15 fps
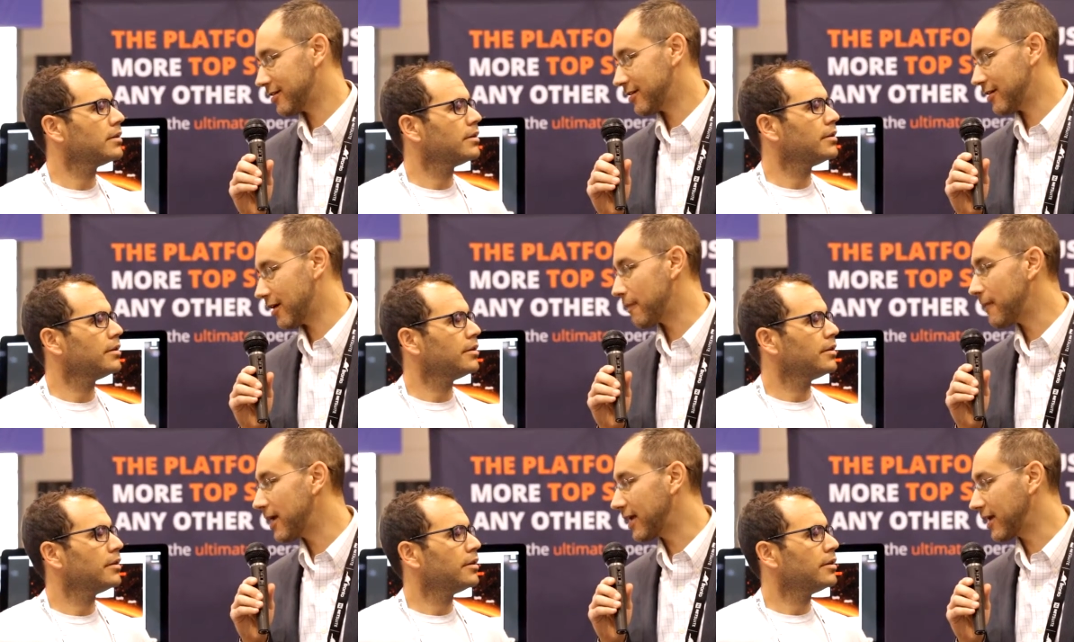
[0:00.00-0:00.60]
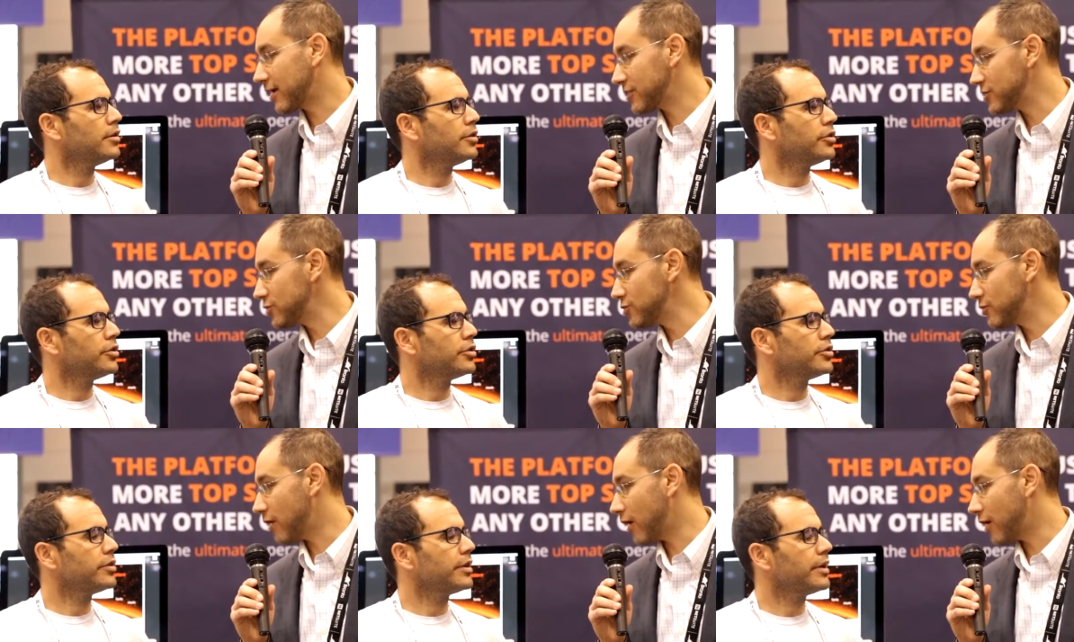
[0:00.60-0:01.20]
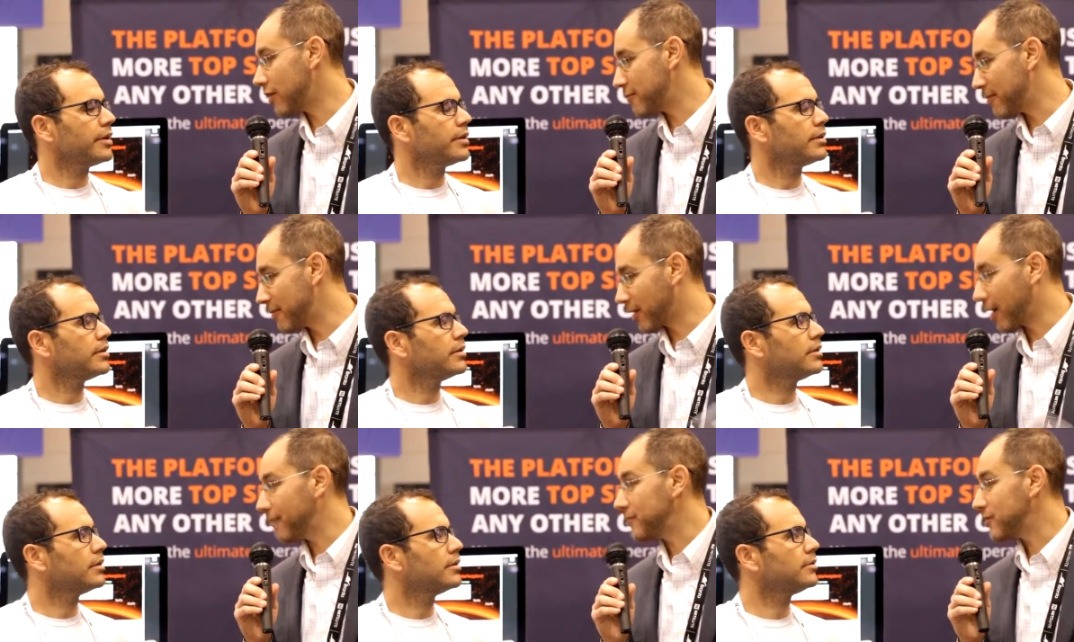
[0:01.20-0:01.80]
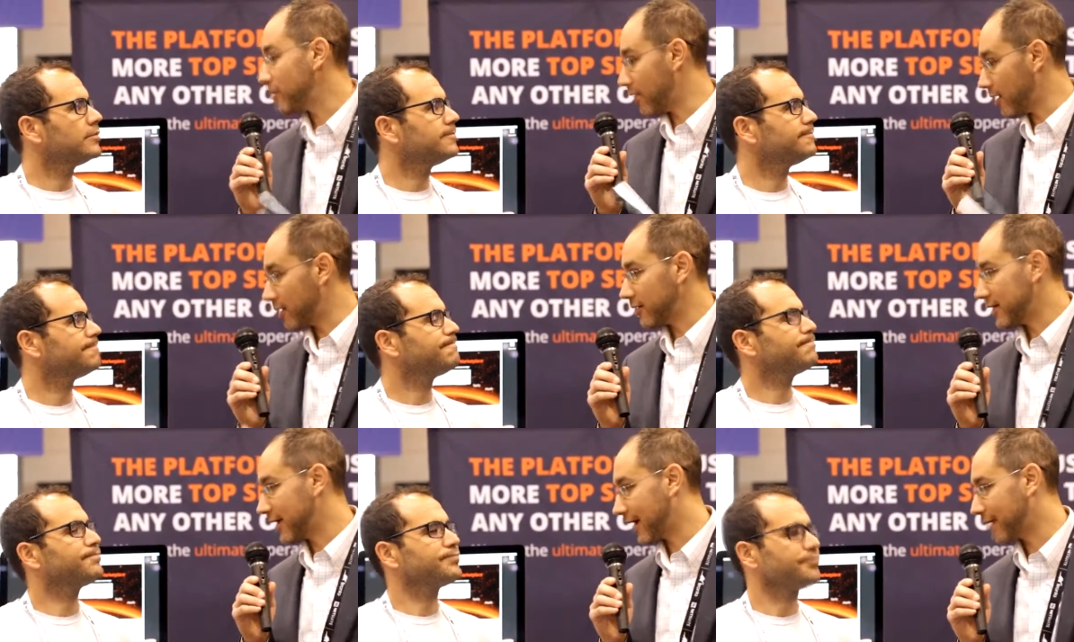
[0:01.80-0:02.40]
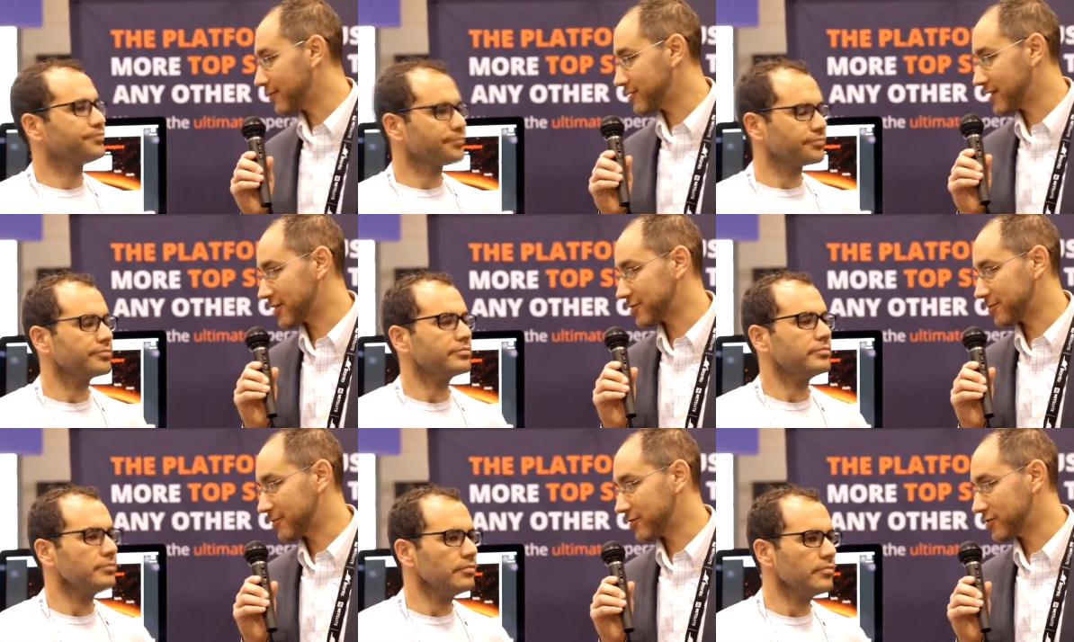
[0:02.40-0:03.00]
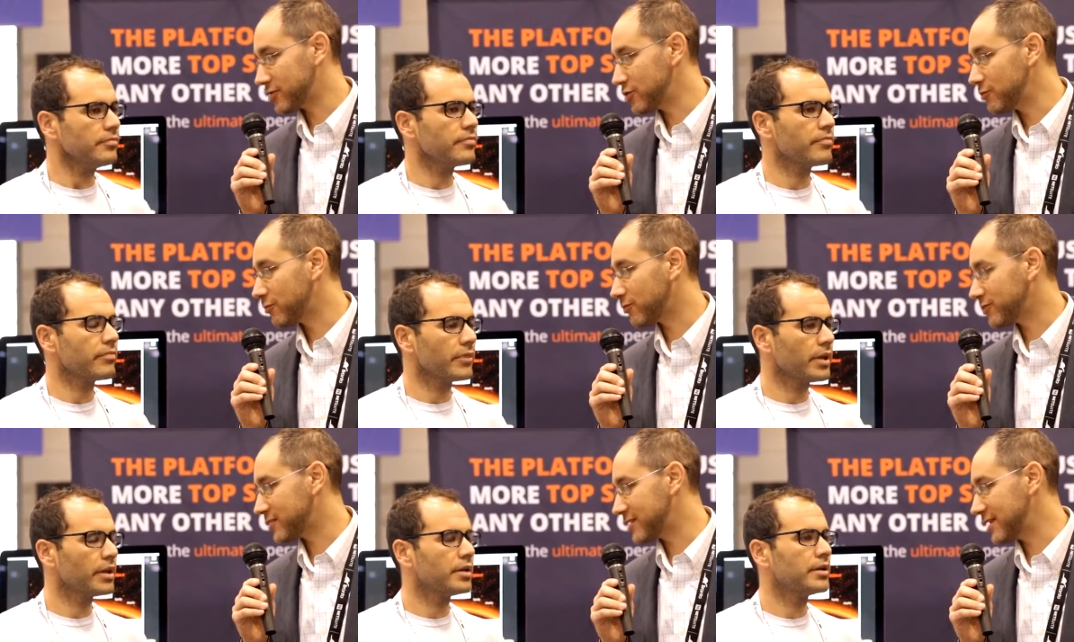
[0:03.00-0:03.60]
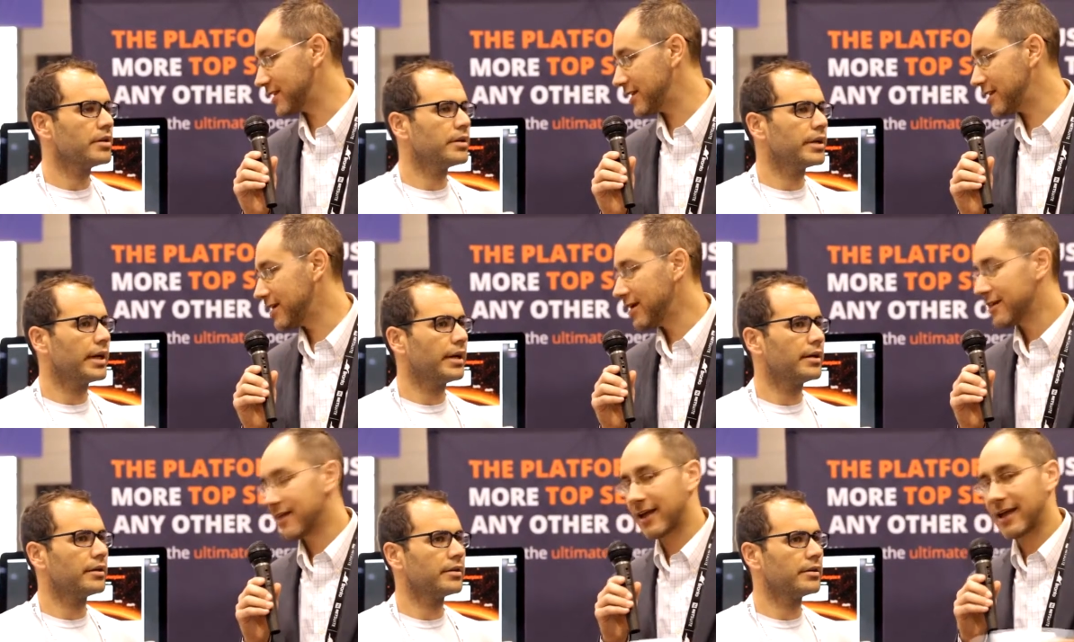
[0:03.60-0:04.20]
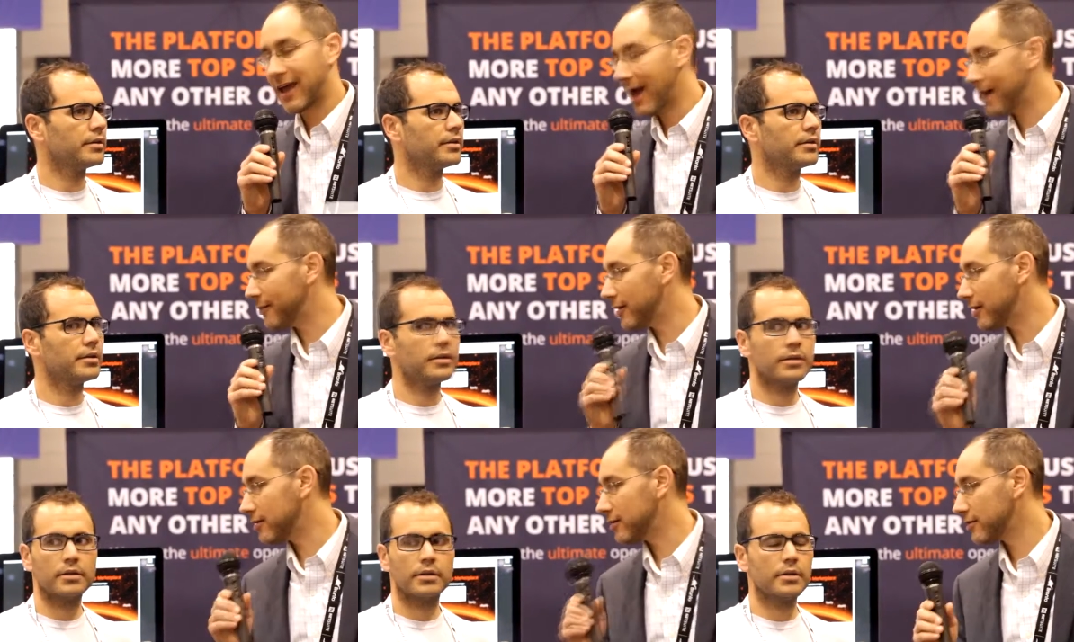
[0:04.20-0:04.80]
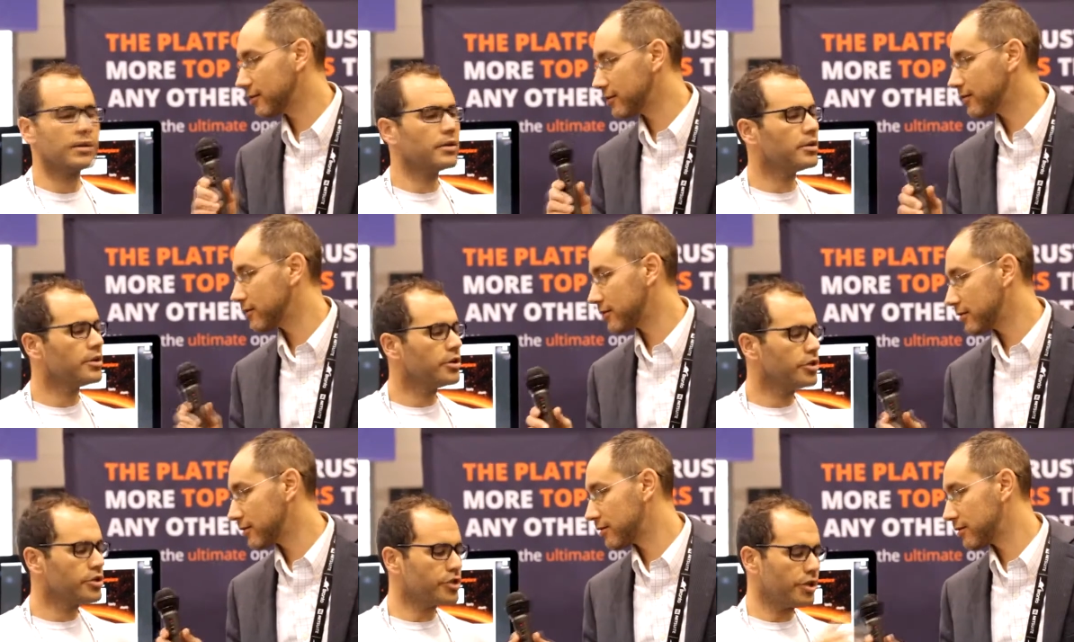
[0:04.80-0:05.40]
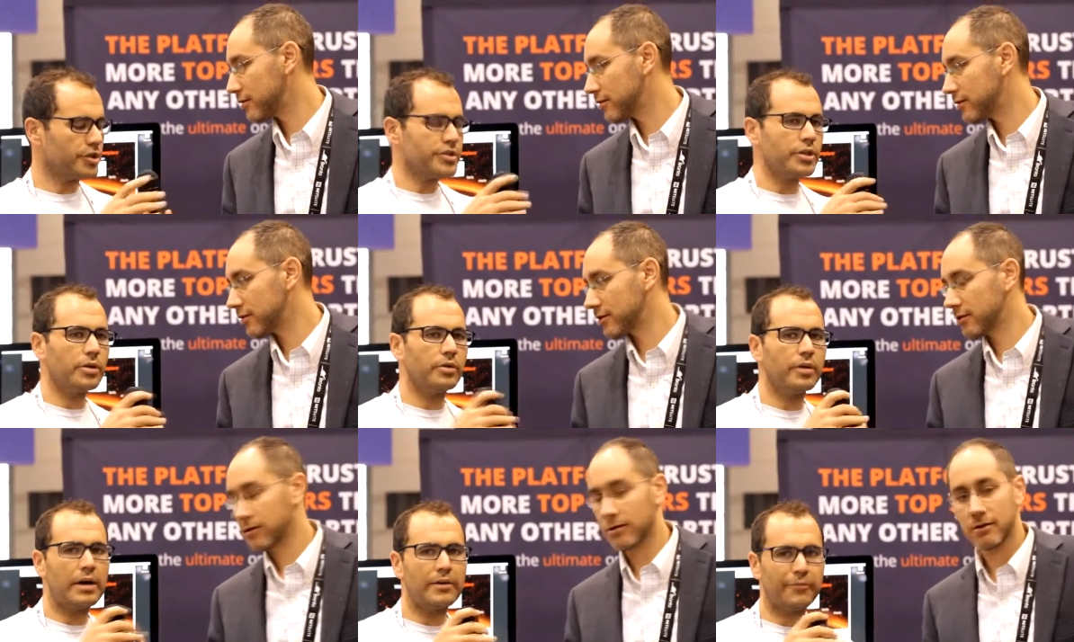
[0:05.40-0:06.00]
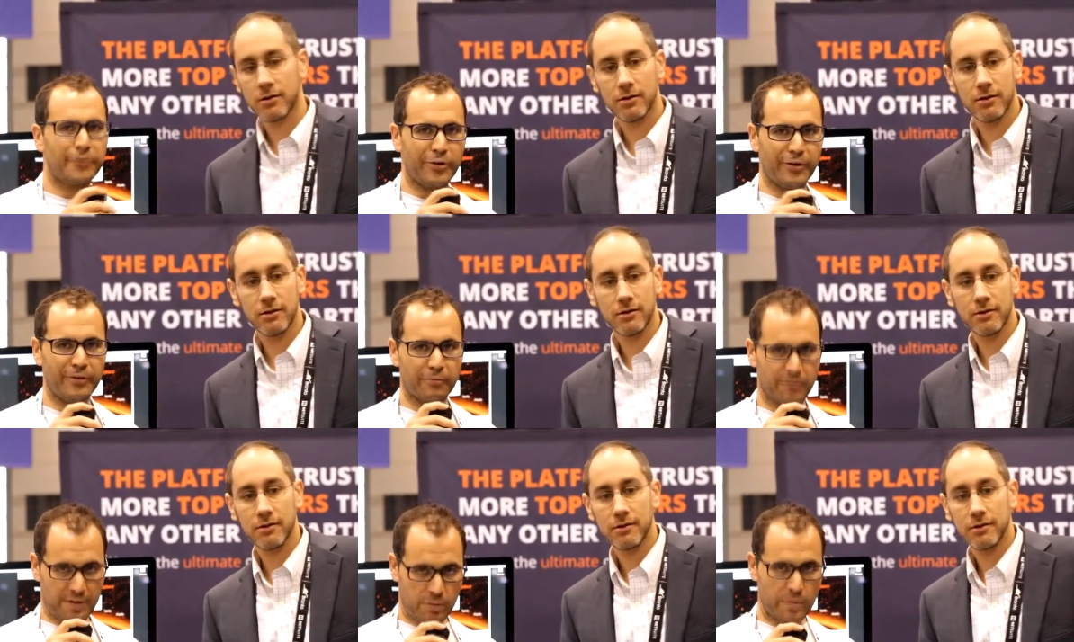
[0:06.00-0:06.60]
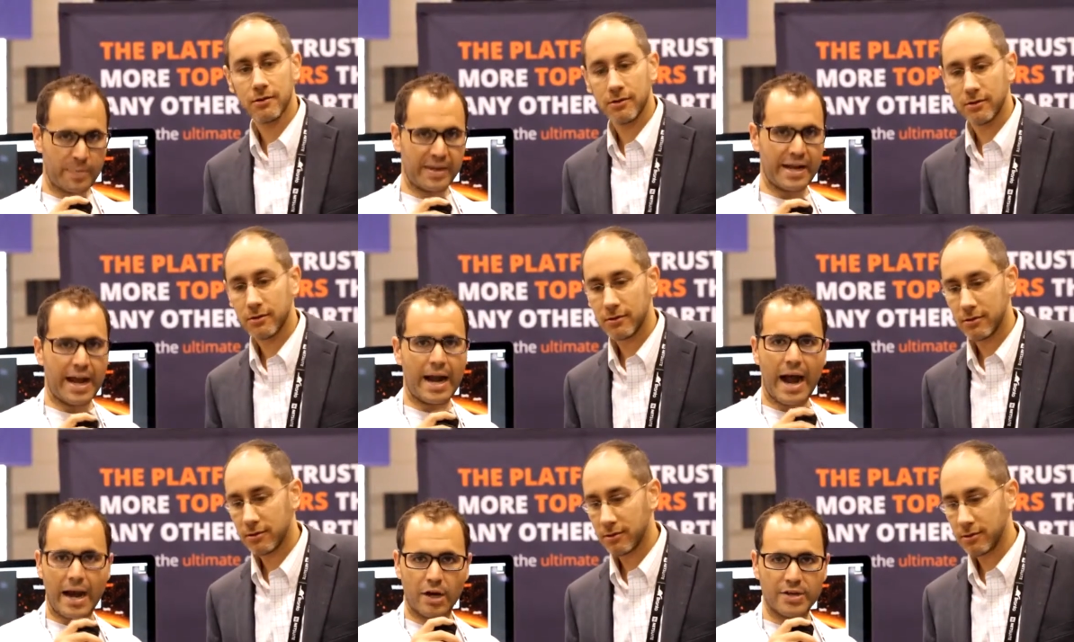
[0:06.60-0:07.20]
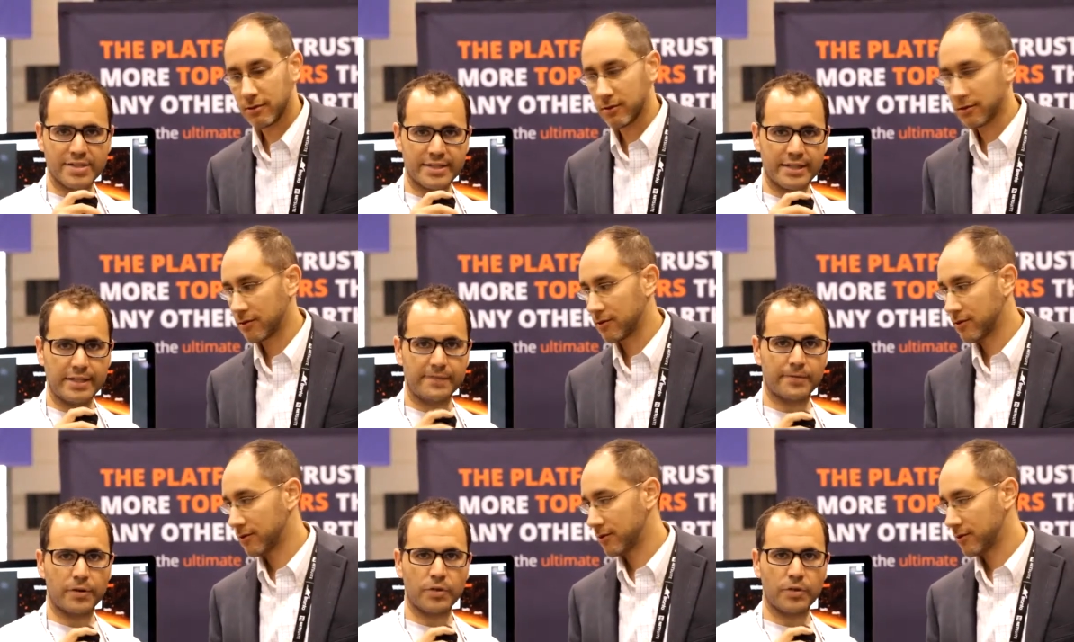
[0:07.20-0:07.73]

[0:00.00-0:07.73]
Speaker 1: are making? Because you, all the people coming to you are e-commerce entrepreneurs. So you see the gamut.
Speaker 2: Sure. So, well, like we've been at I R C E for